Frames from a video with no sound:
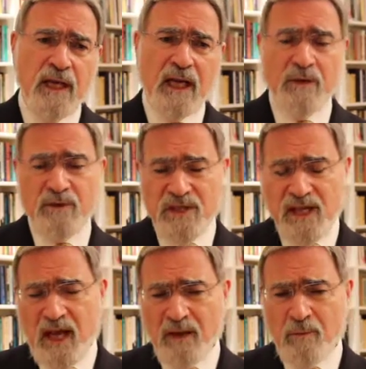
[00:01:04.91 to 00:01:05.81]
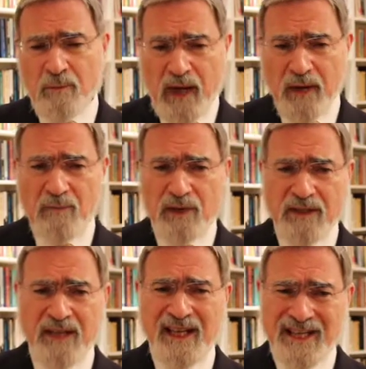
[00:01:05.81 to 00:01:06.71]
And it was done by
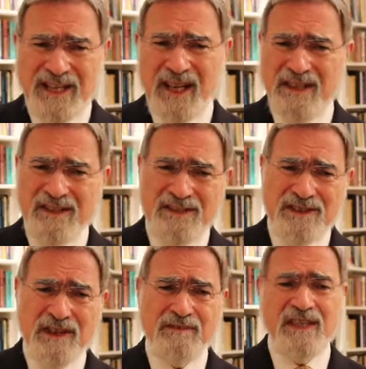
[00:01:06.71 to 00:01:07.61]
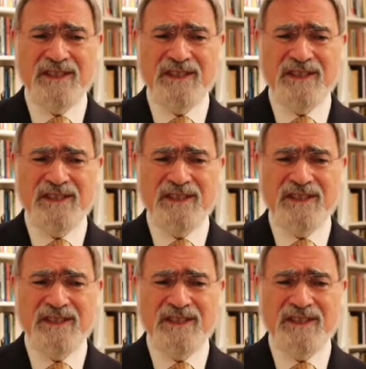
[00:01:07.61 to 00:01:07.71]
Britain in 1970,